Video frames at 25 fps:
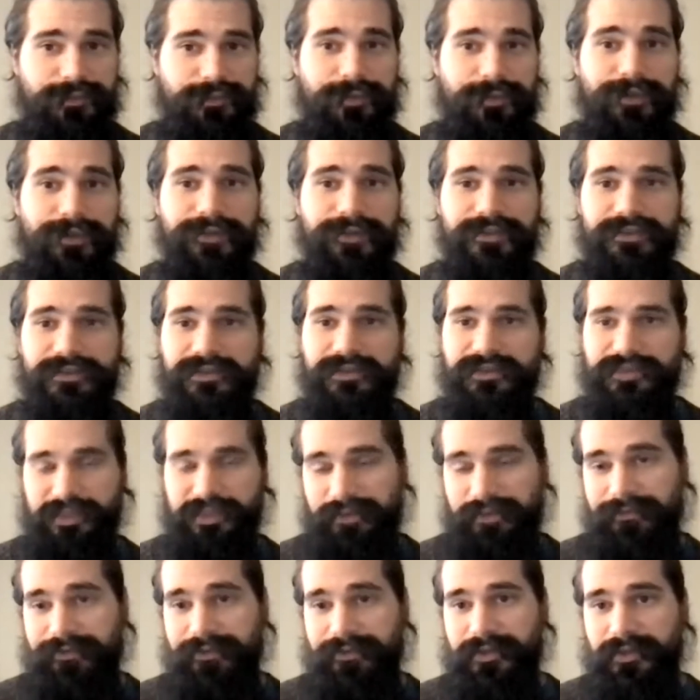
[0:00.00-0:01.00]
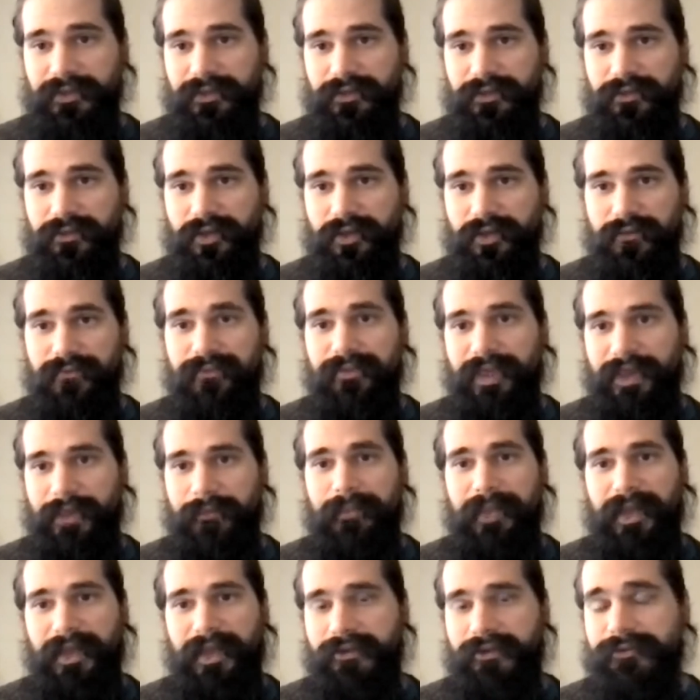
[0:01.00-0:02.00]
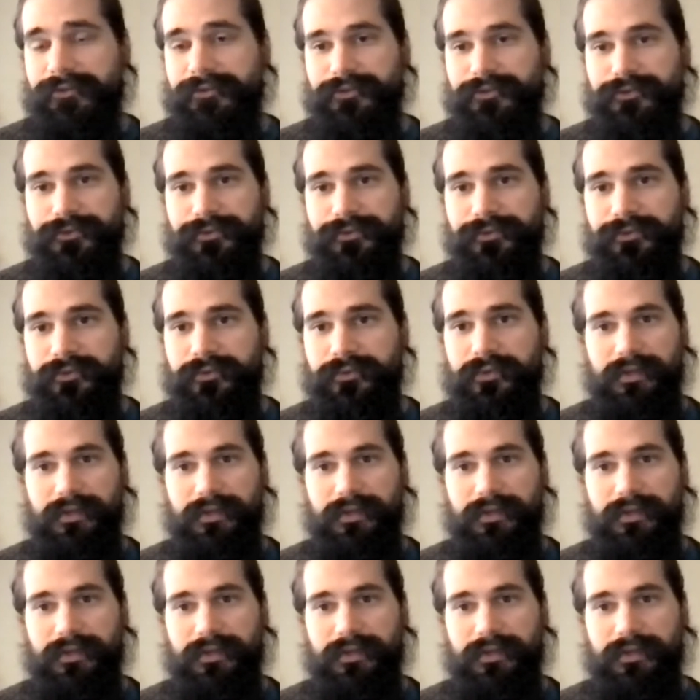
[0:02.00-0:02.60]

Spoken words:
queries is definitely of that magnitude,